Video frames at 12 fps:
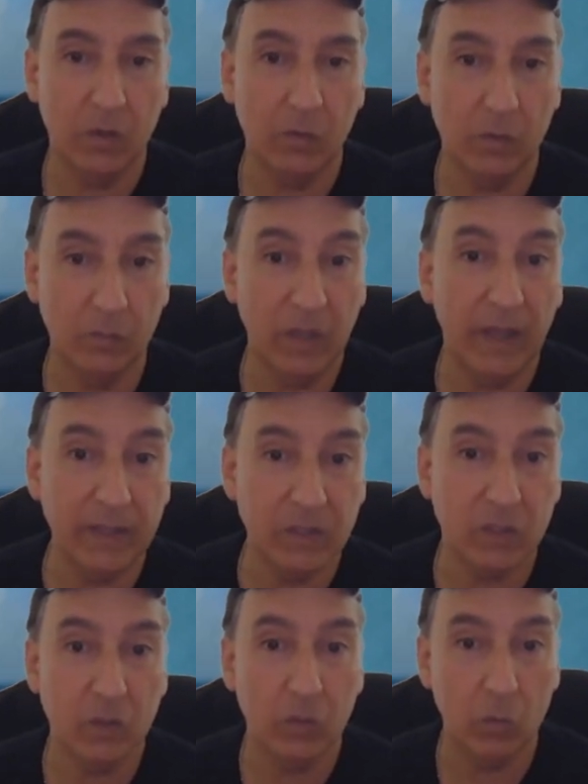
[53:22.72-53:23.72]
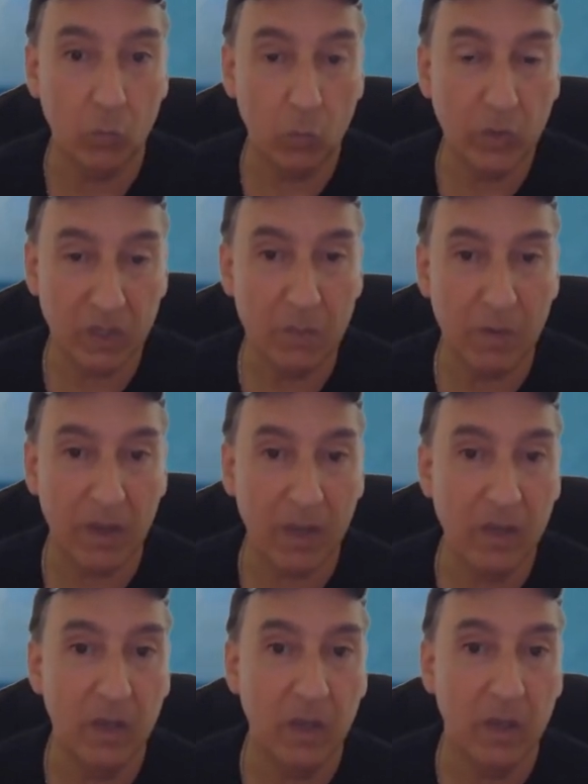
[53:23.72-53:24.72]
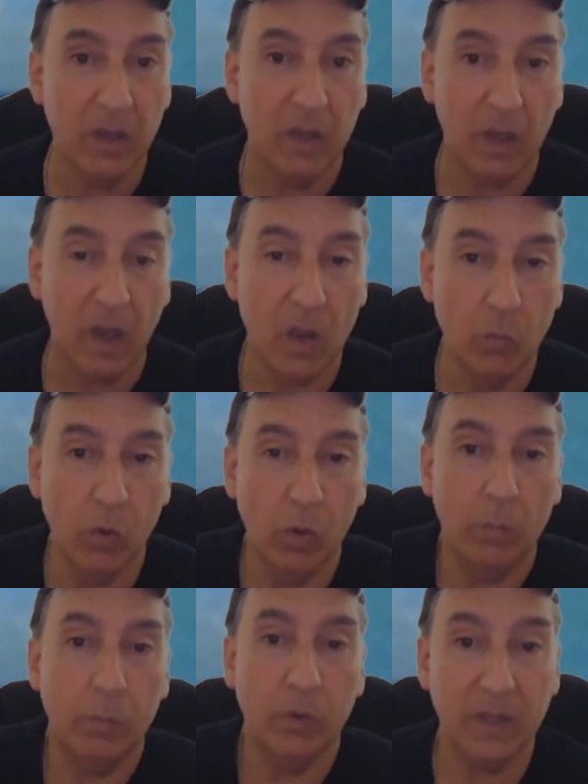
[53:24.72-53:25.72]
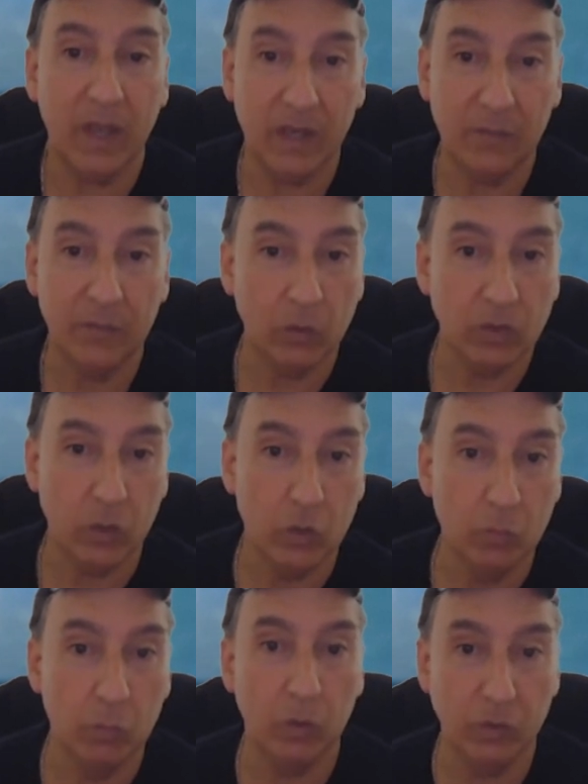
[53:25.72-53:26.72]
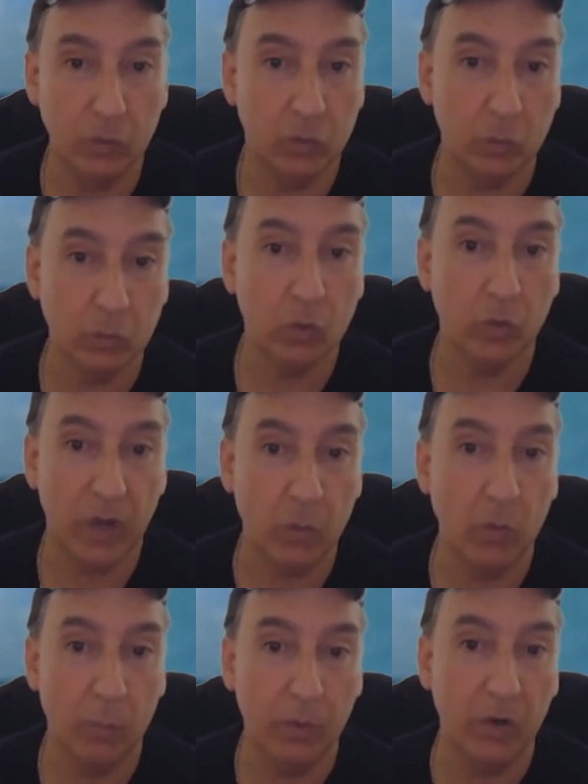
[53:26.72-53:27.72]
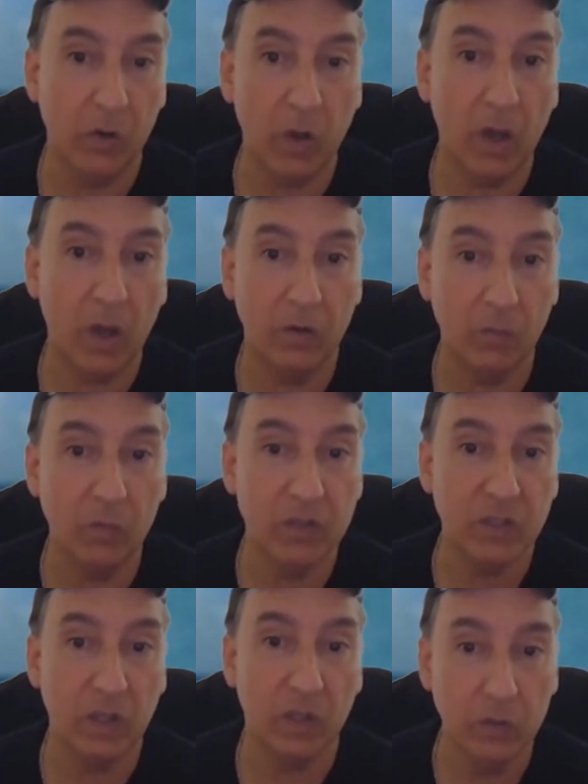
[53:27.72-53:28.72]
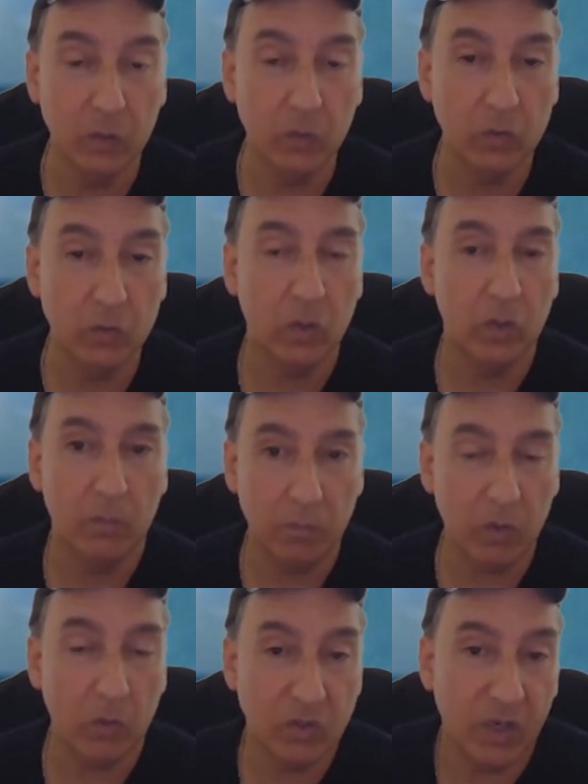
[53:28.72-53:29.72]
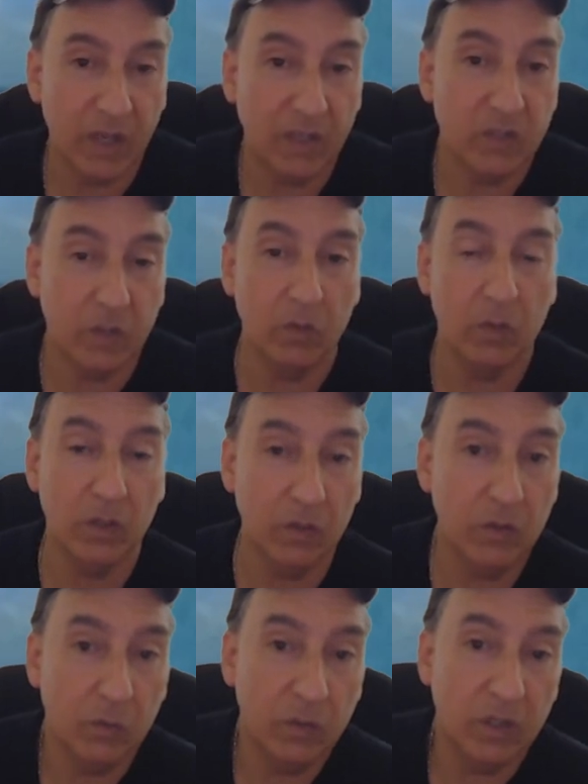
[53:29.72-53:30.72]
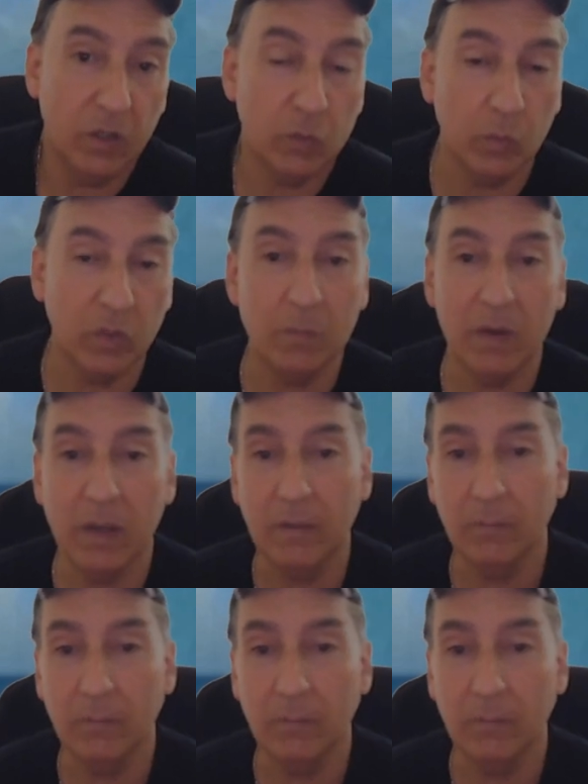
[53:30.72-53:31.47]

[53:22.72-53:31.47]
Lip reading: relates with eBay, I will put that, even though it's a YouTube story, I will put it on the reseller news because it has something that, you know, deals with eBay.